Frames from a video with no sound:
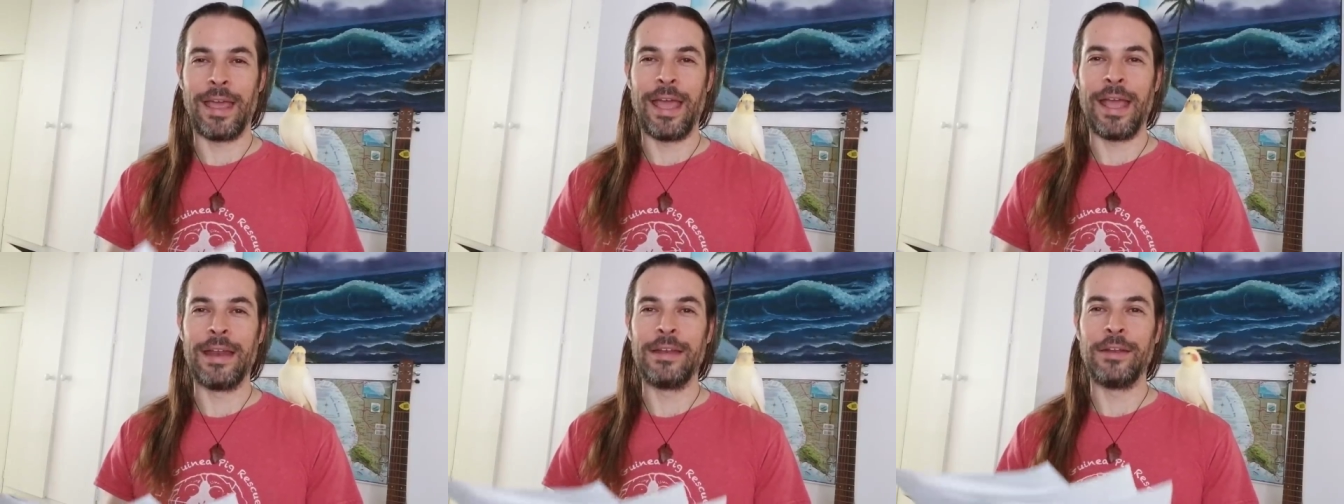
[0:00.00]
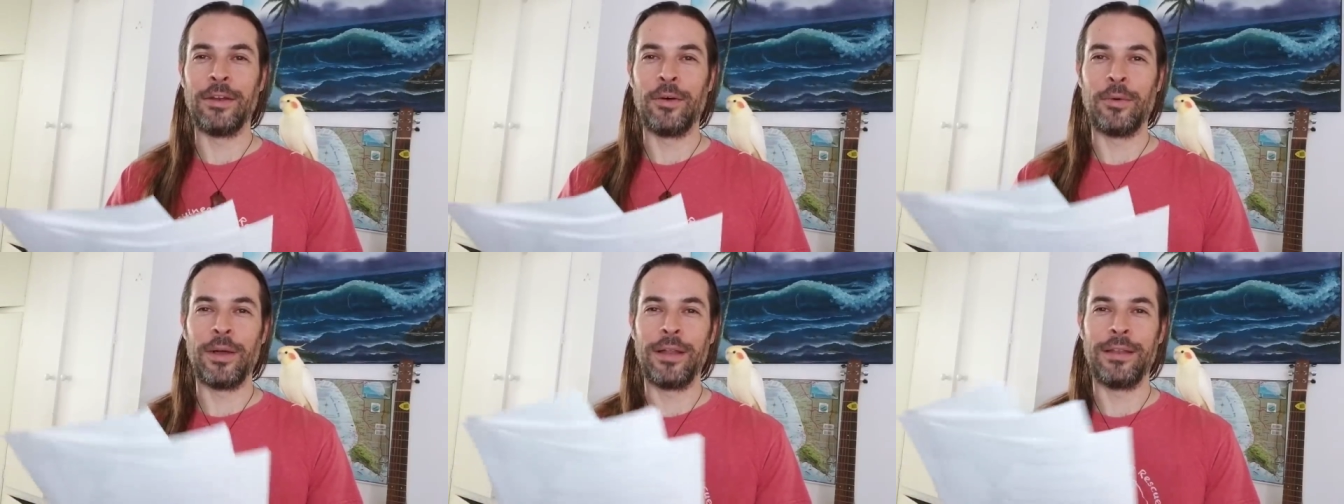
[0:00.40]
And you
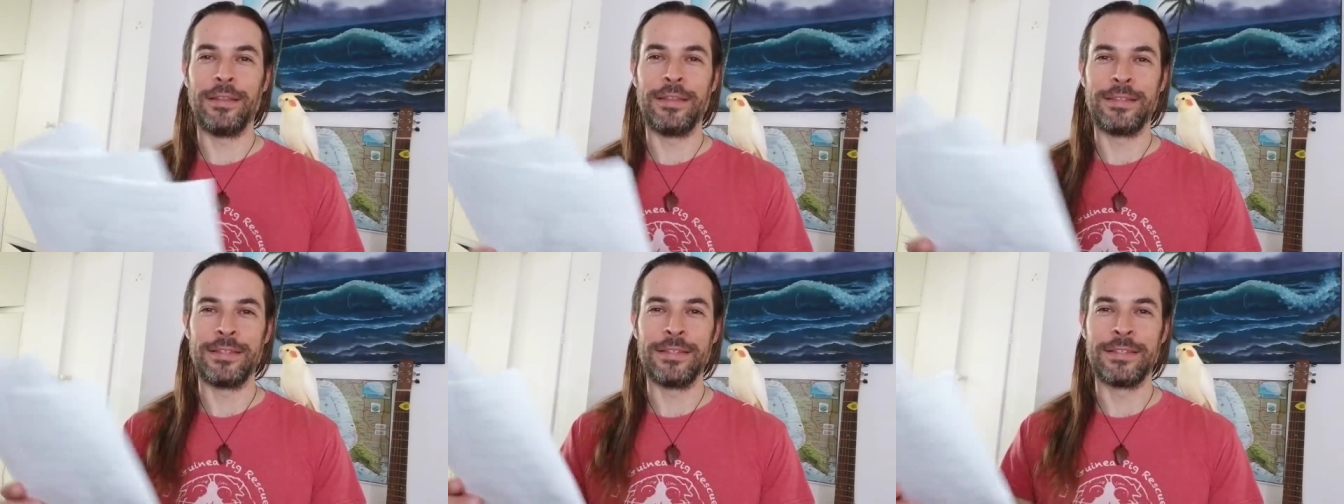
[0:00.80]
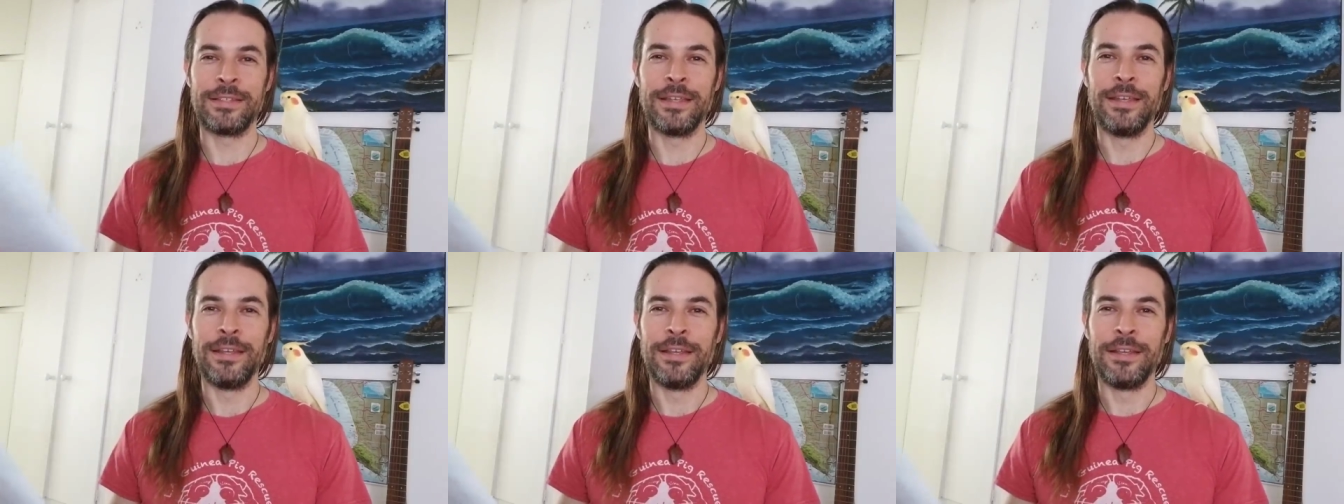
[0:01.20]
know what? This is
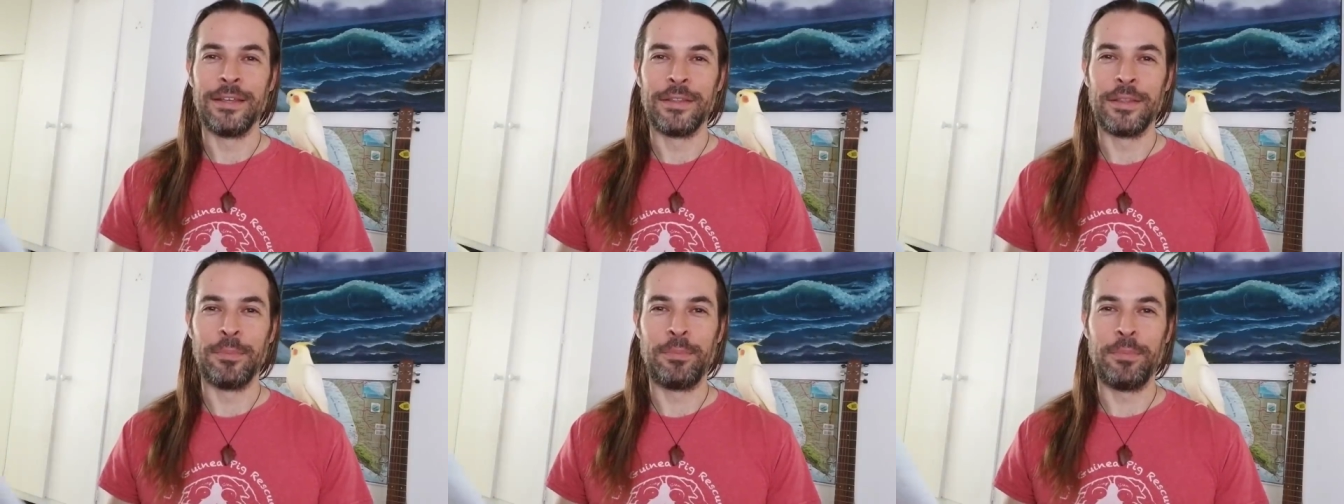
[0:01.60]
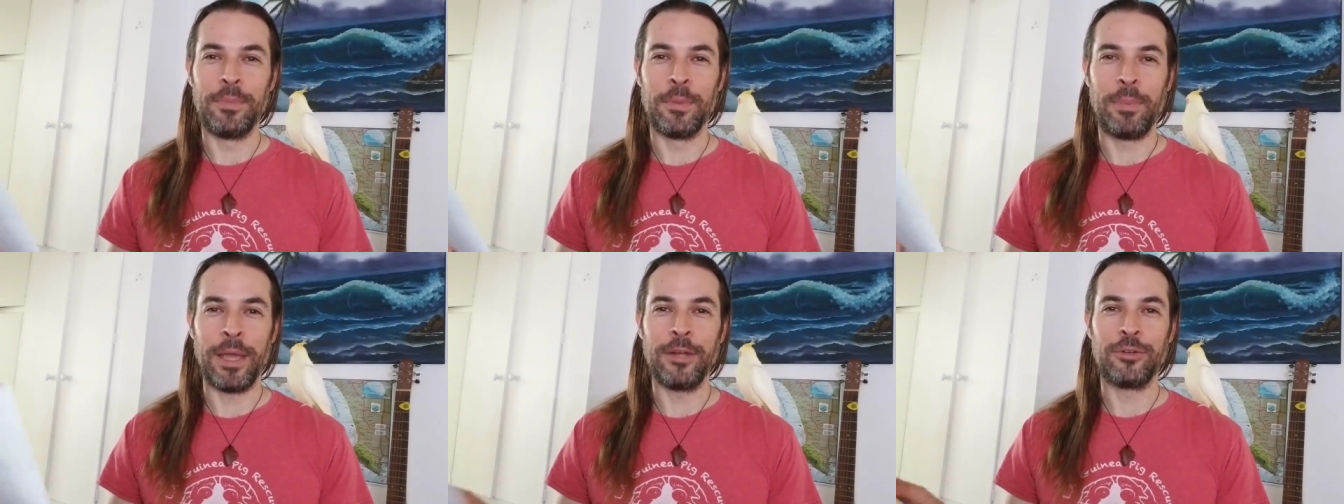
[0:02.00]
the,
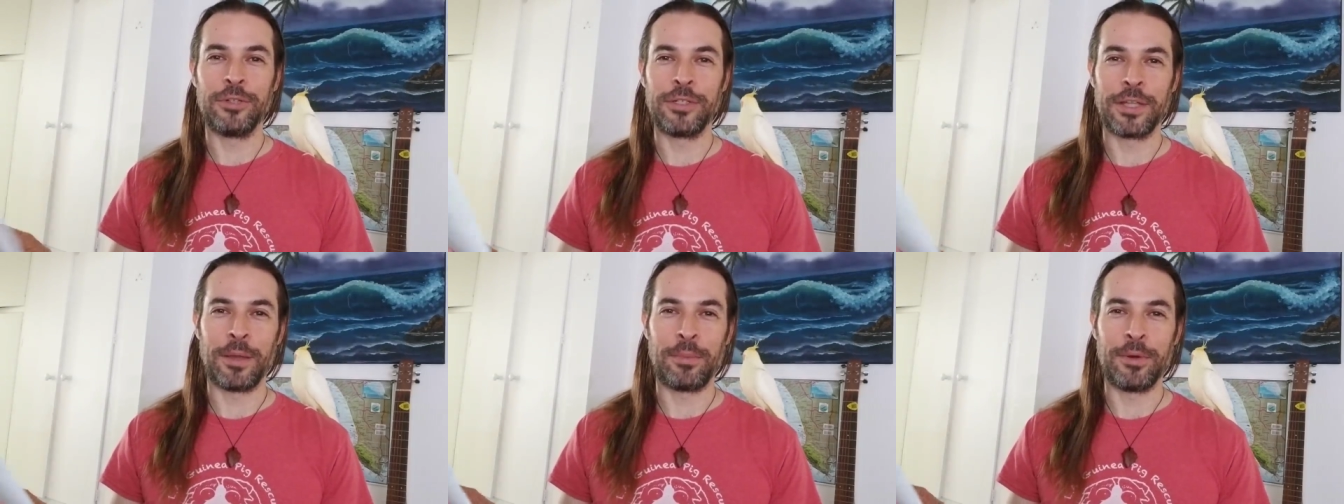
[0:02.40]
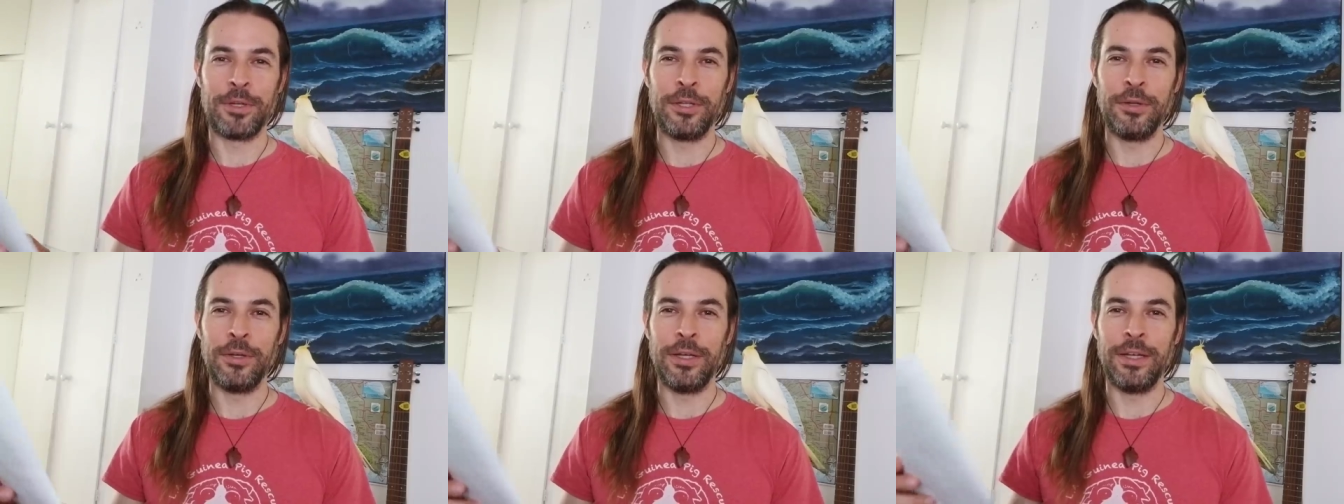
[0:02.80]
the patron's
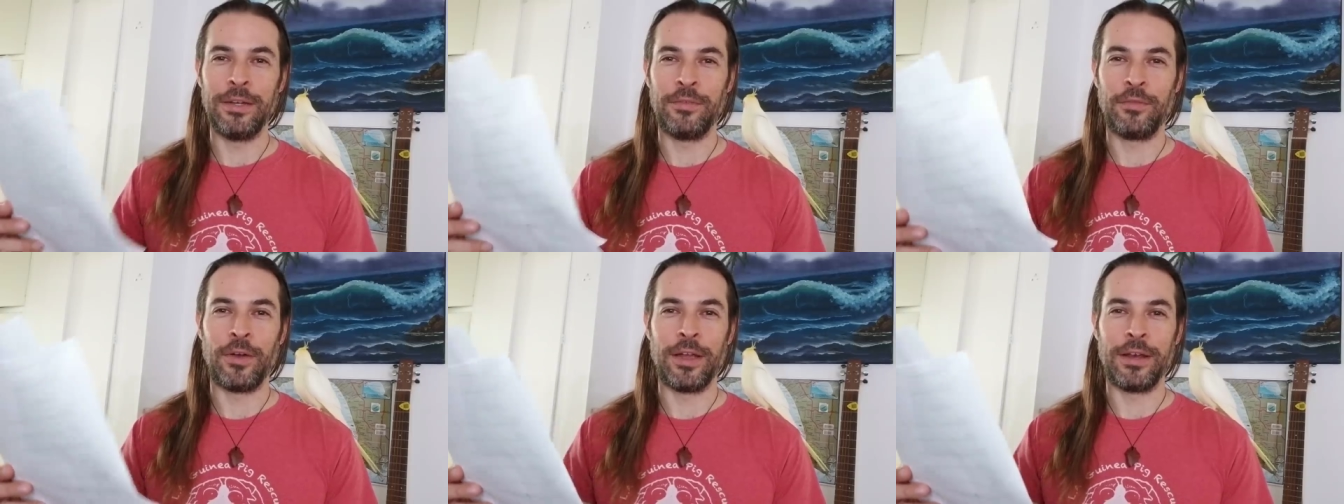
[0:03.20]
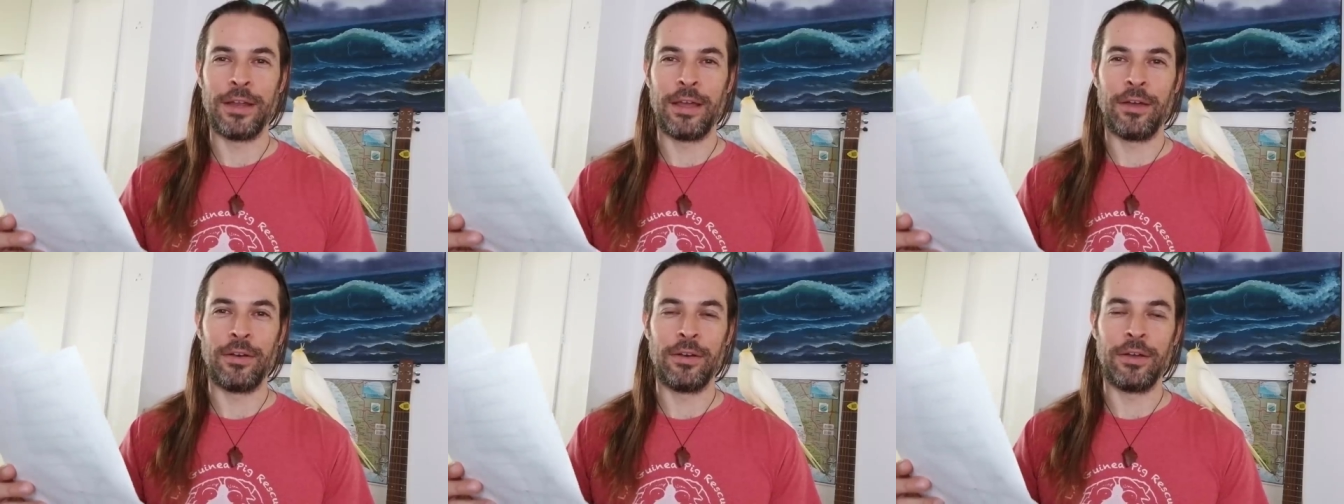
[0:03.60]
opportunity to find
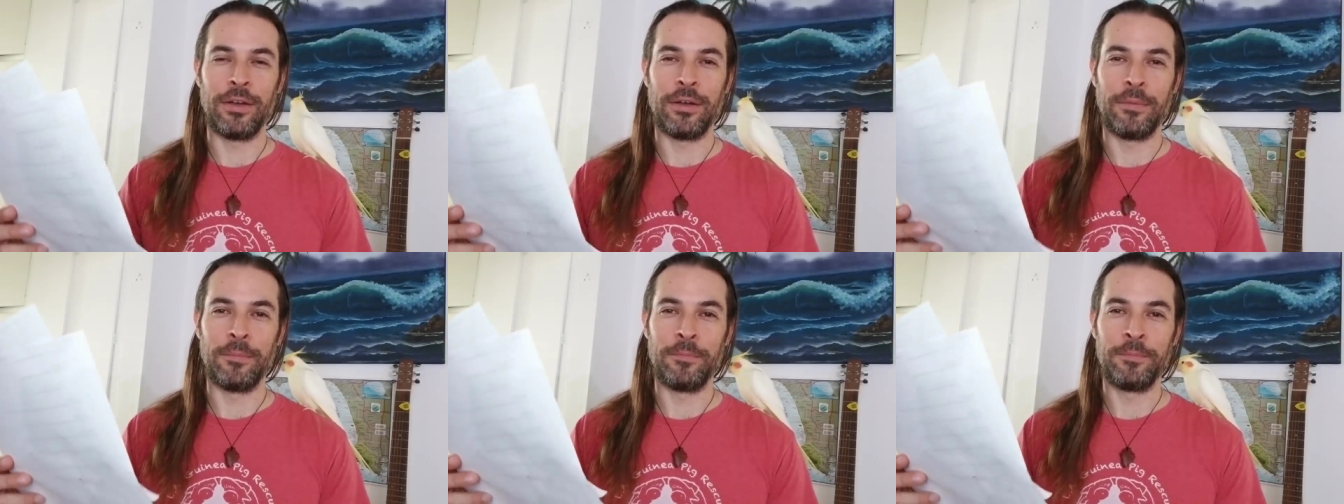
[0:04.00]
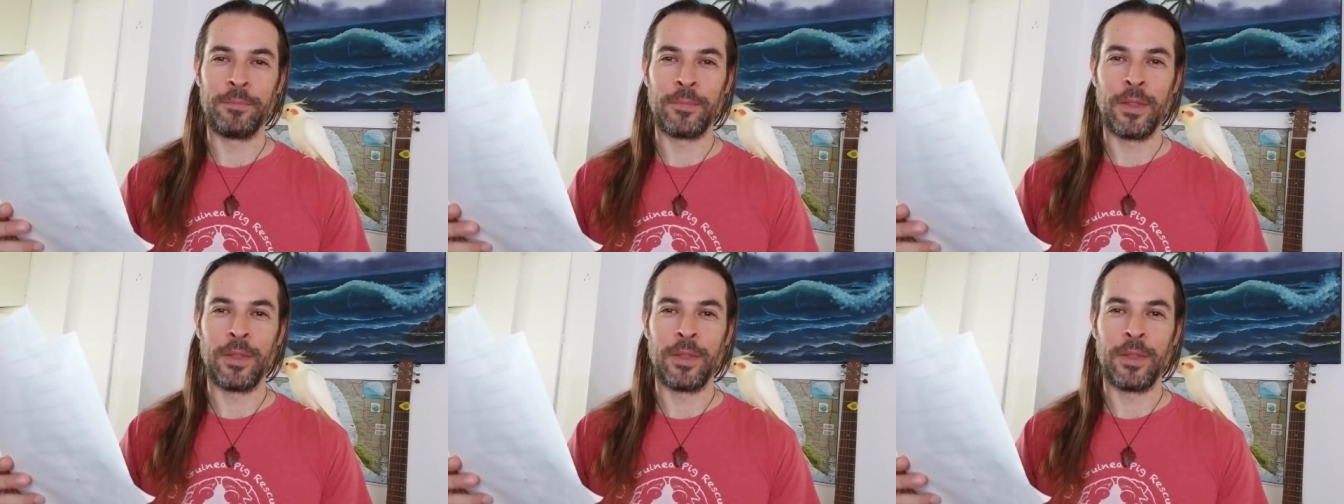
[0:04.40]
out um,